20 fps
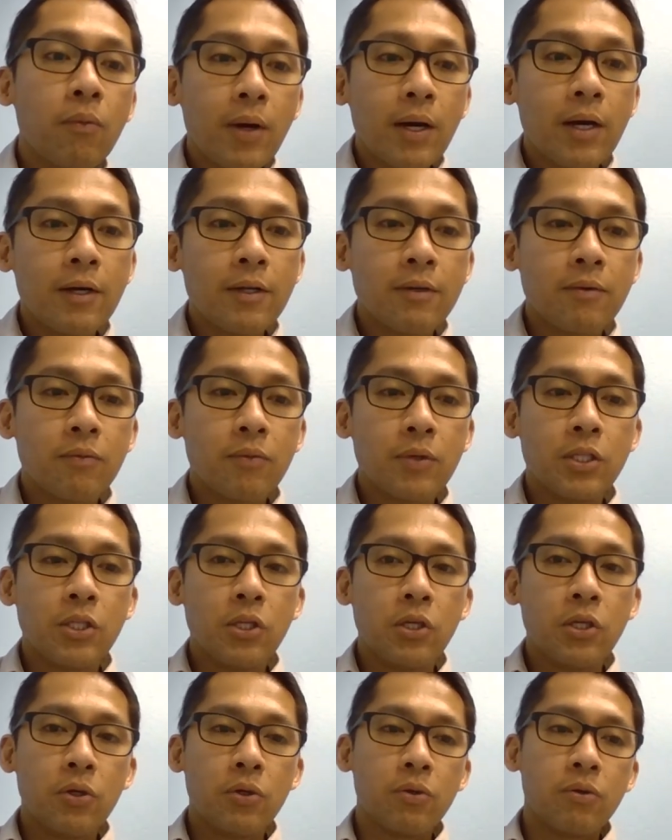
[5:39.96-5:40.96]
Well, with
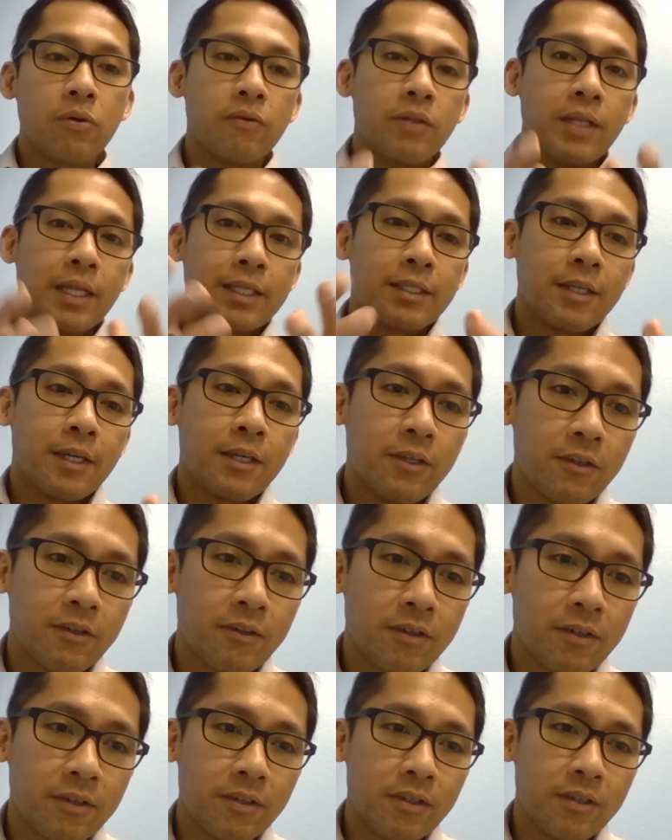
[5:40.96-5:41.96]
you, let's say
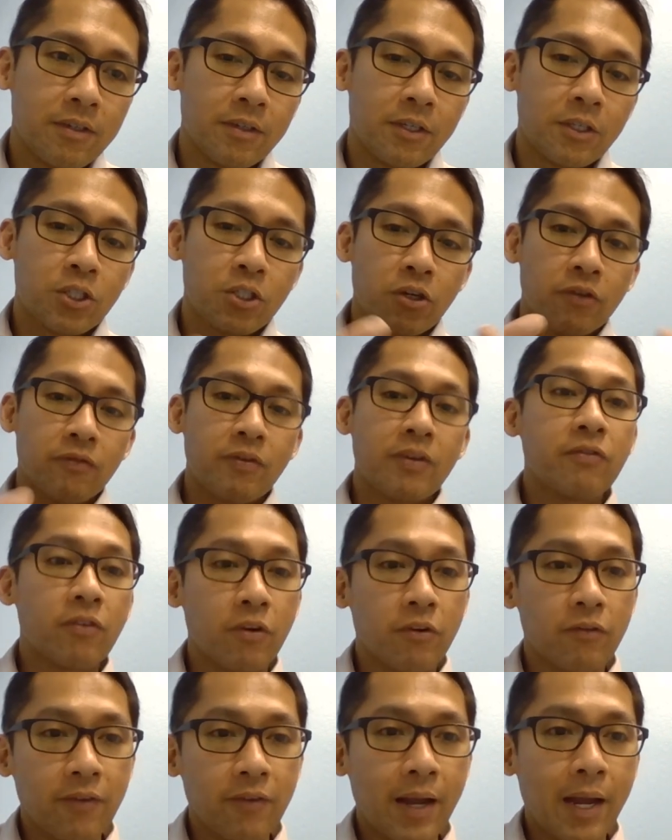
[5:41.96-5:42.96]
you're, you're serving
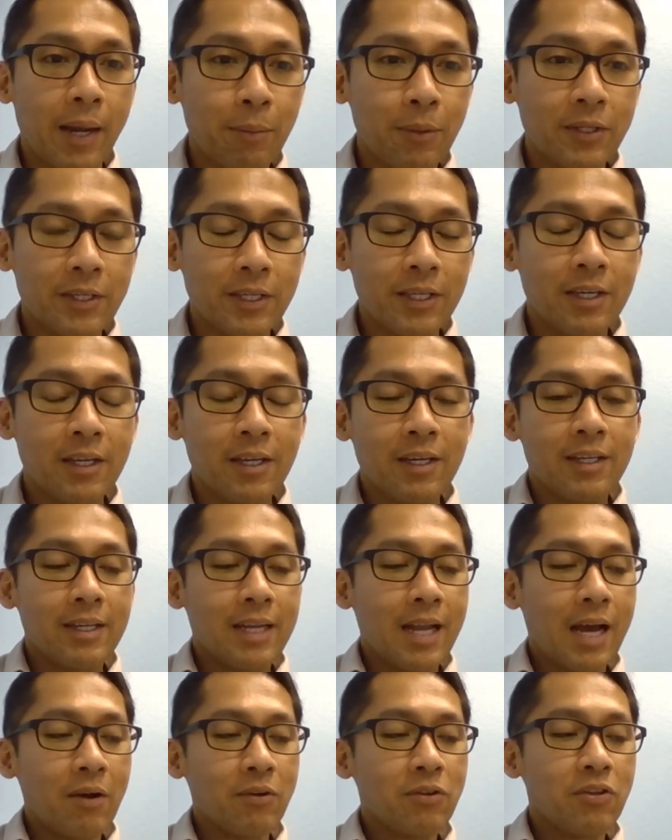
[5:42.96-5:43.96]
for a family.
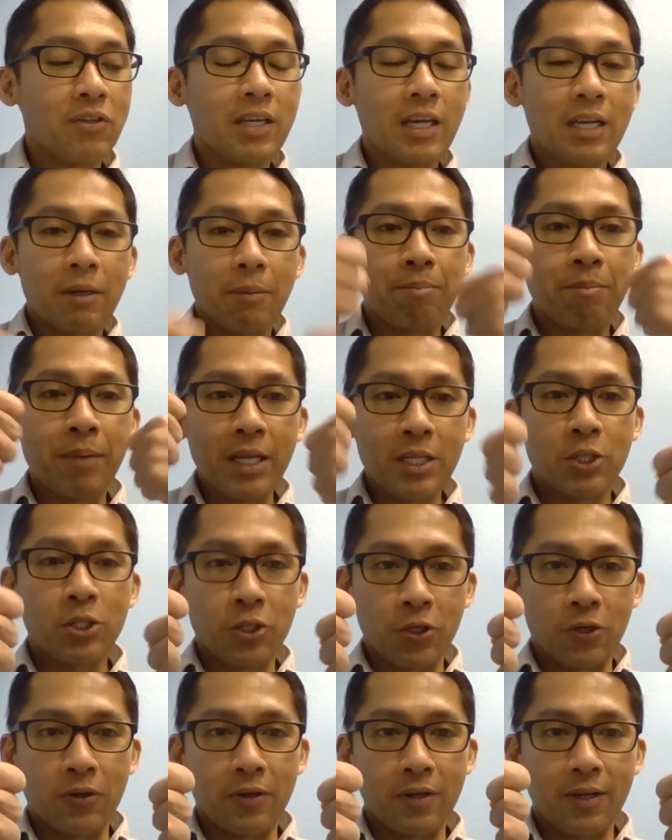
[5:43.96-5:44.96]
Now you get a
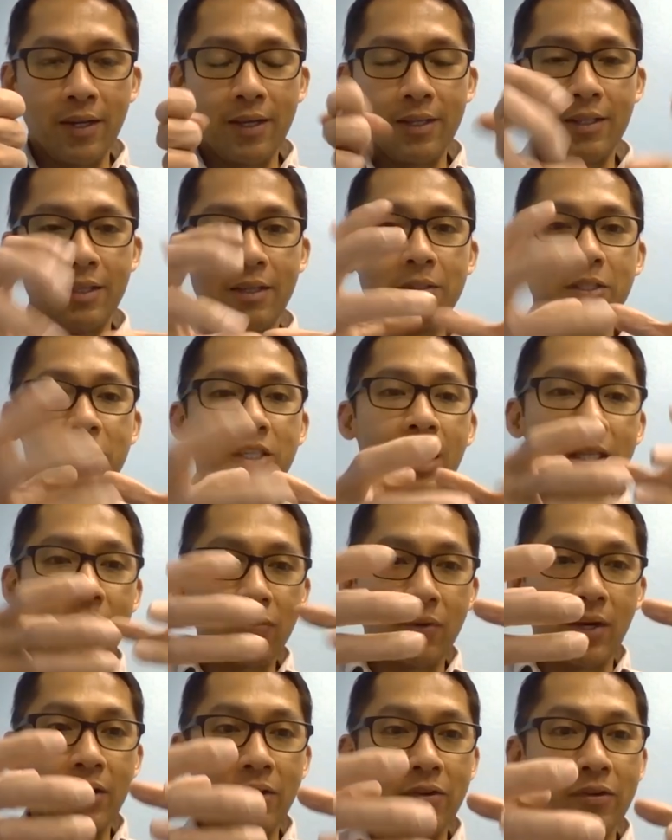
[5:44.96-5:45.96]
pitcher and the
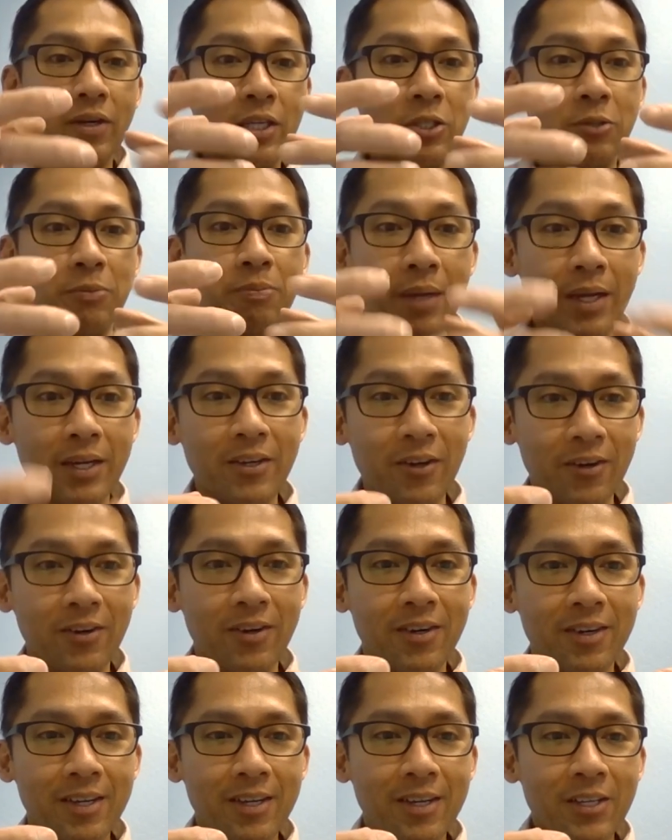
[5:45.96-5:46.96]
generator is bigger.